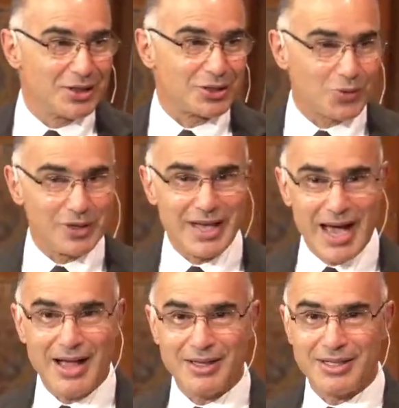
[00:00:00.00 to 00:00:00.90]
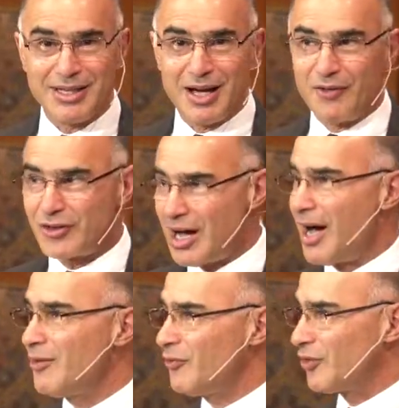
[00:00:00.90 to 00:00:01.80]
the reality of
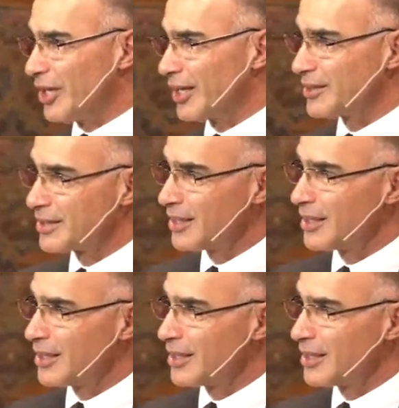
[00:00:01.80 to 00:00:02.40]
conflict.